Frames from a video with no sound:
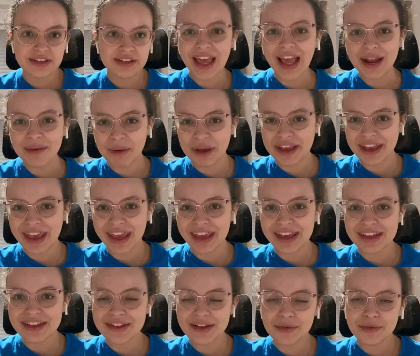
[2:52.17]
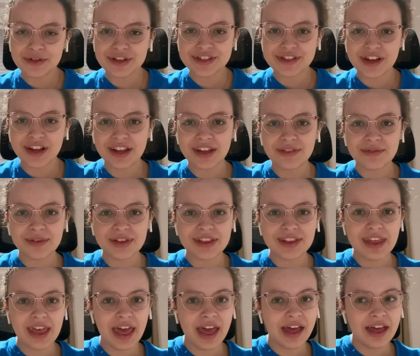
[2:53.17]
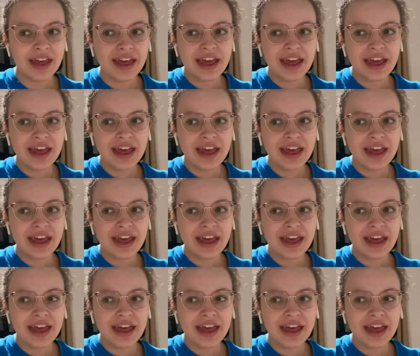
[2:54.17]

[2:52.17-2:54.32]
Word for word: In my case, we started with the